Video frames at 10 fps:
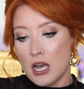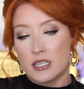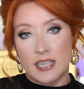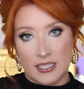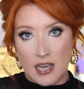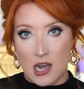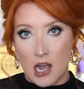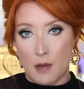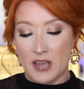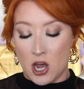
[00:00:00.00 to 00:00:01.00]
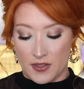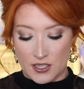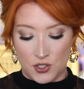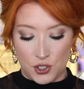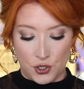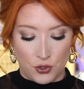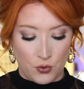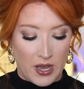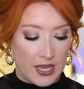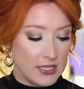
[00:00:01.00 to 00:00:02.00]
TikTok got me on this
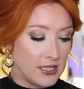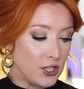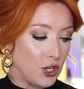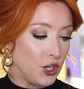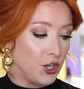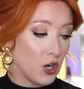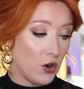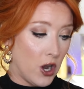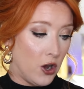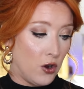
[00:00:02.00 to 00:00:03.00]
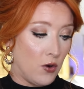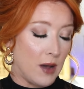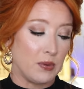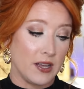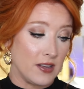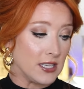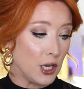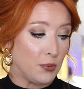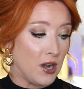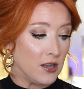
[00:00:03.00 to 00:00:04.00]
too. It's the Uro, I believe that's how
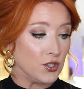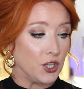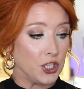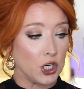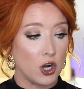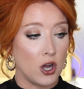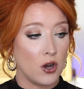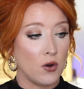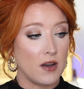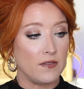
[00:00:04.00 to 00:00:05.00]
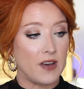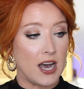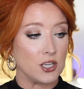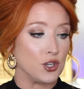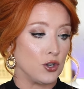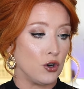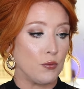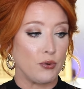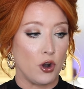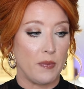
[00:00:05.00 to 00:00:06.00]
you pronounce it, Uro Vaginal
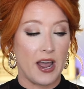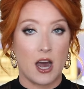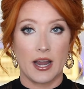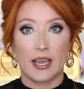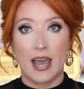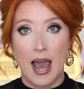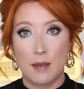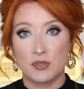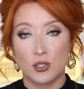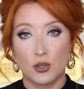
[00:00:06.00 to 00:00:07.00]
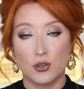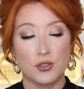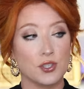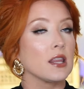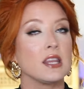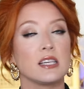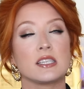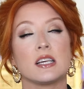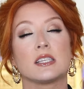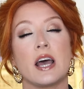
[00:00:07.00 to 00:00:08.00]
Probiotic Capsules.
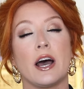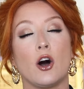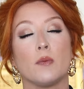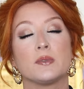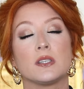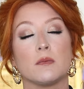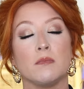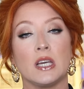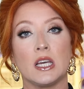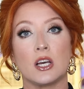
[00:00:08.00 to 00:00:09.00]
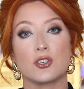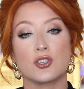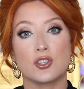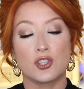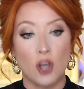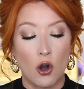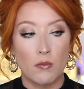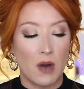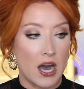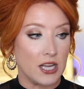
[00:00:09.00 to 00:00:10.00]
This has helped me so
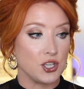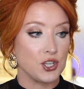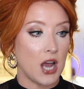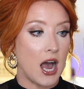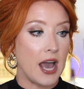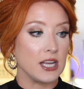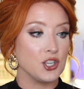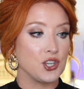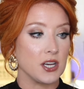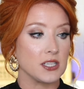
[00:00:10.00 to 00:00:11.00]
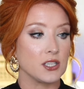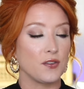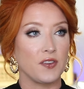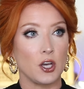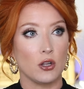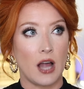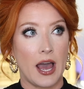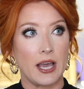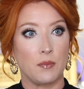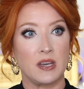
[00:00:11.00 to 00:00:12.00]
much. I just feel
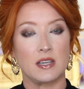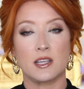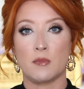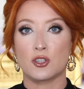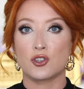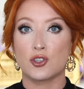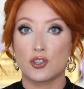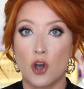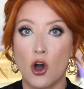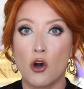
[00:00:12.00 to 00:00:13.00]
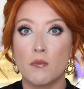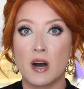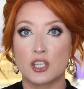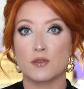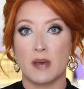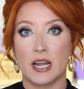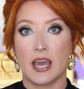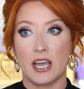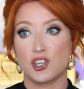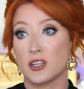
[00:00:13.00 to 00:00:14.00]
like because I'm on so much
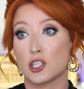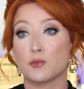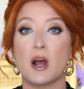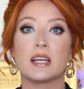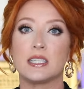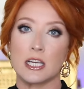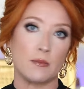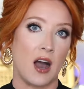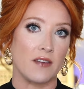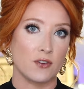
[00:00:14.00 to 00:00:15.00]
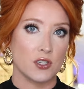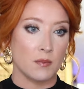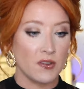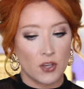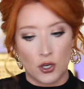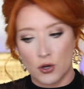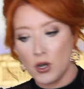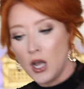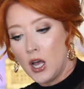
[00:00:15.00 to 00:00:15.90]
medication, this is probably TMI for some of you,